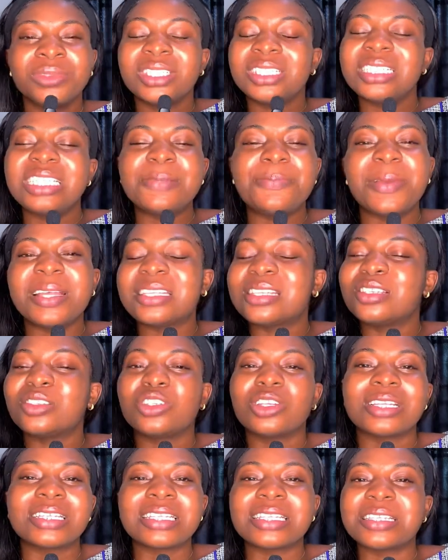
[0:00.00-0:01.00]
this person
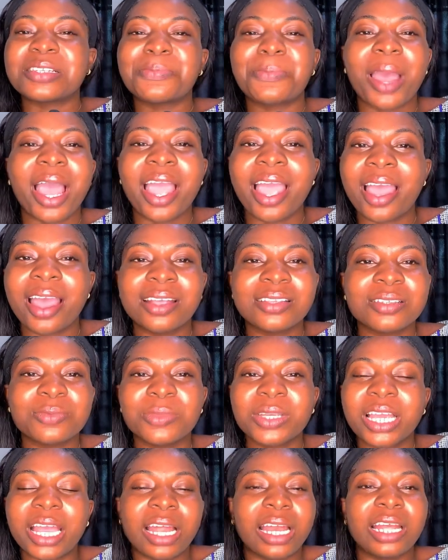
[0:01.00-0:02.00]
just inspires
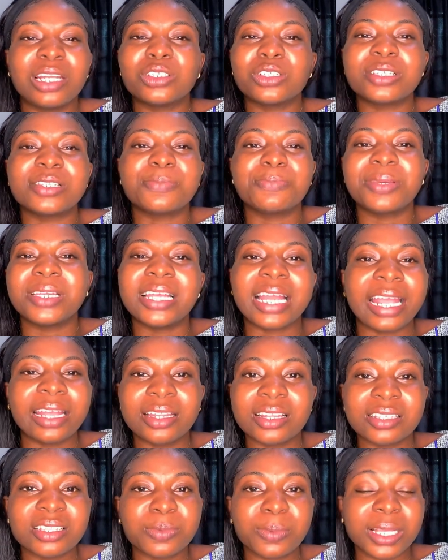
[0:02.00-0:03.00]
me. Can I just be like
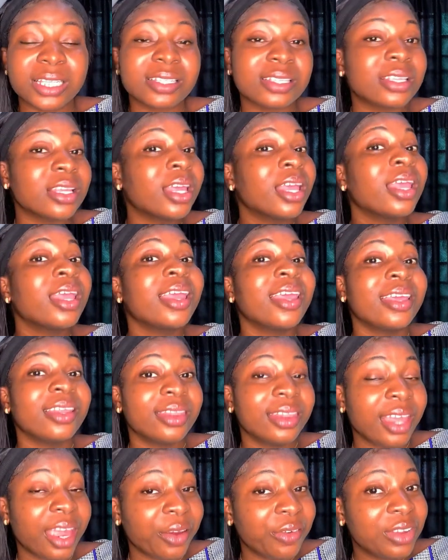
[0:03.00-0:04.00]
this person?
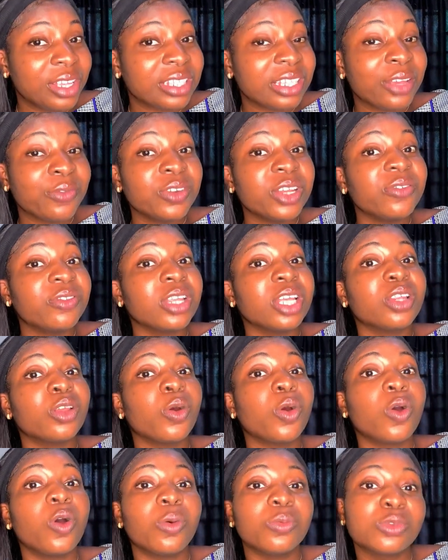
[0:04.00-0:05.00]
There is, even if they
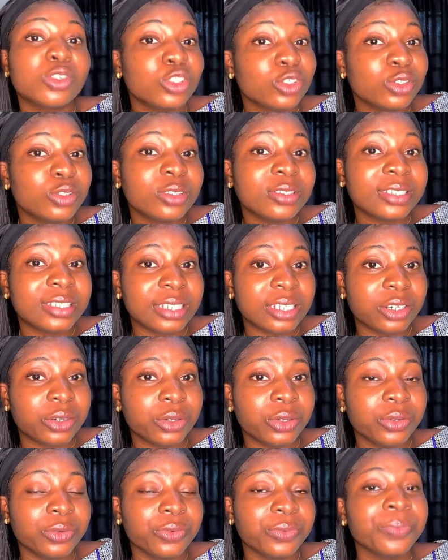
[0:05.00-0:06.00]
don't come to you to tell
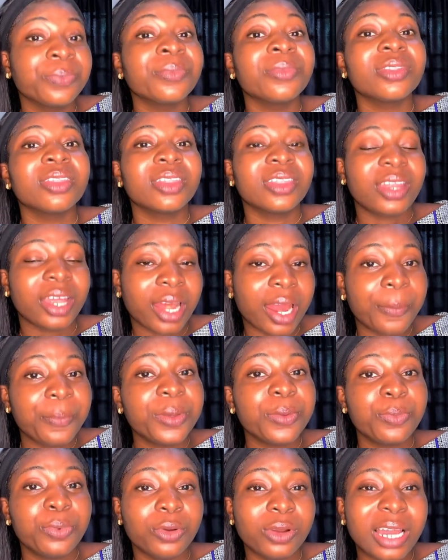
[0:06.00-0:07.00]
you, there are
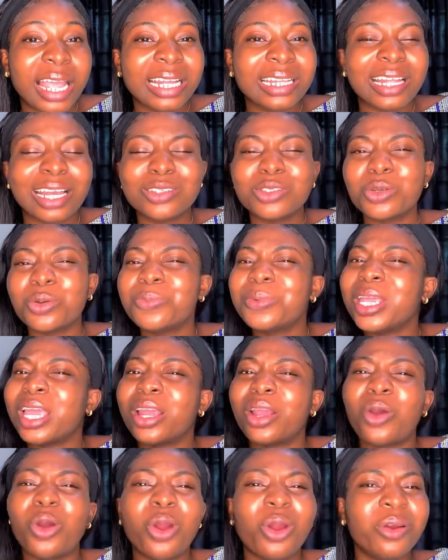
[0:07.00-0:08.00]
people like that. So be
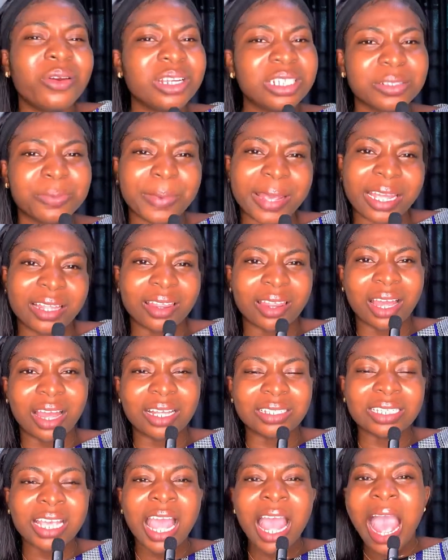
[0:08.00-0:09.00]
encouraged by that.